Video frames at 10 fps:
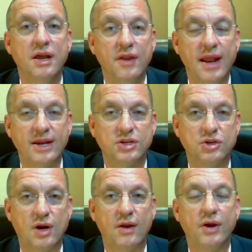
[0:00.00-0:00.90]
than actually
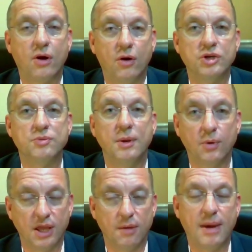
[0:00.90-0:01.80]
try to encourage people
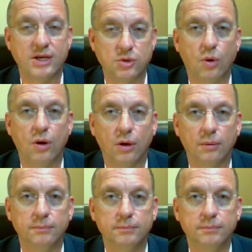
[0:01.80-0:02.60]
to get back to work.